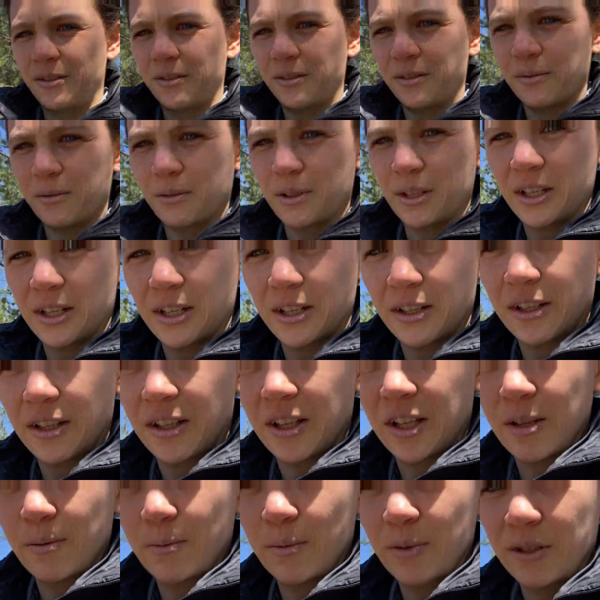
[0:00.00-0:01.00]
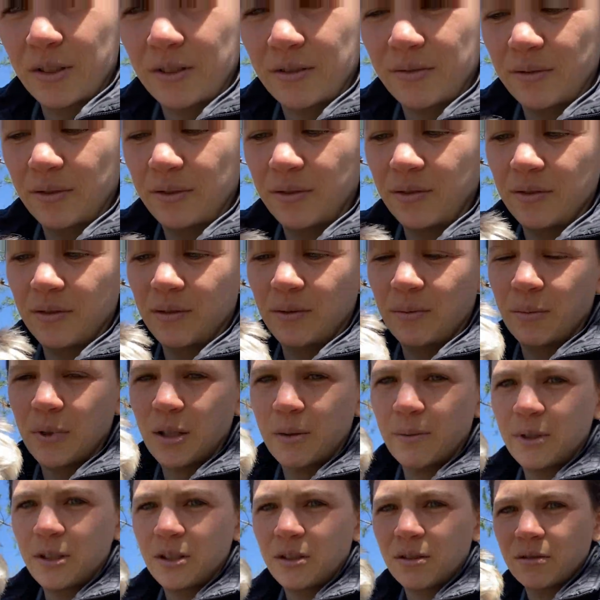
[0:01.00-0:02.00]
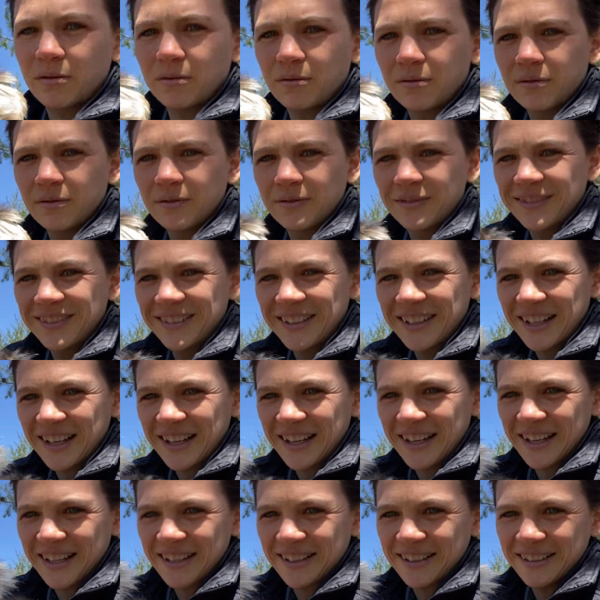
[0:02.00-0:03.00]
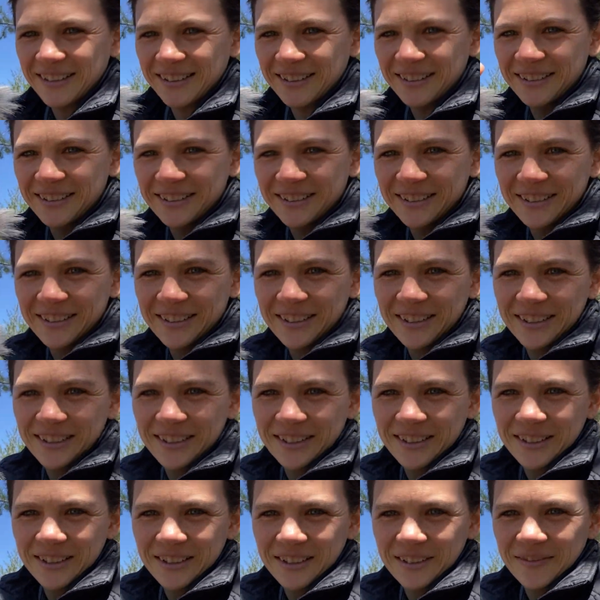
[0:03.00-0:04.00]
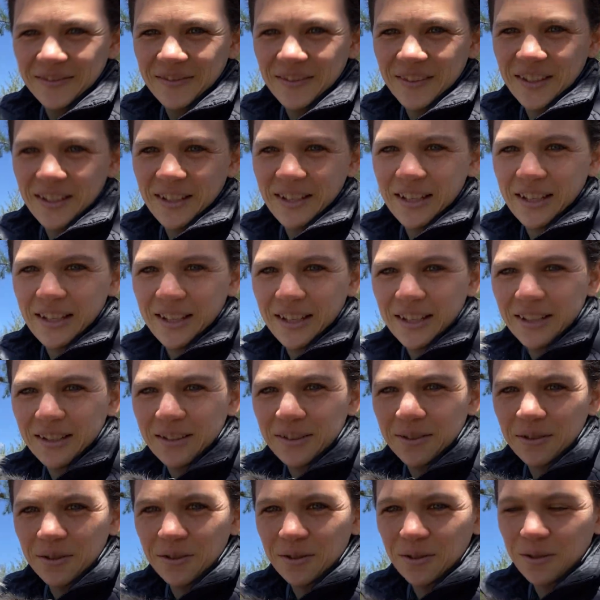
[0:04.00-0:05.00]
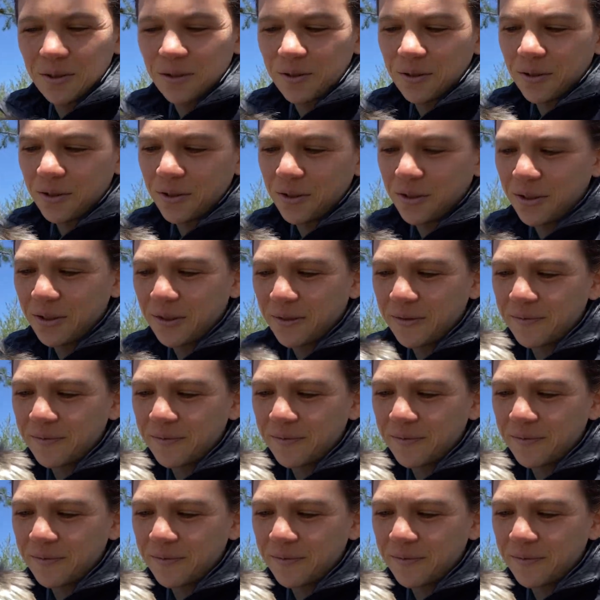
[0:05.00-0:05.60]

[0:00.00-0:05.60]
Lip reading: Want to get on the camera? Probably don't. Hi, girl. Yeah, you're a good girl.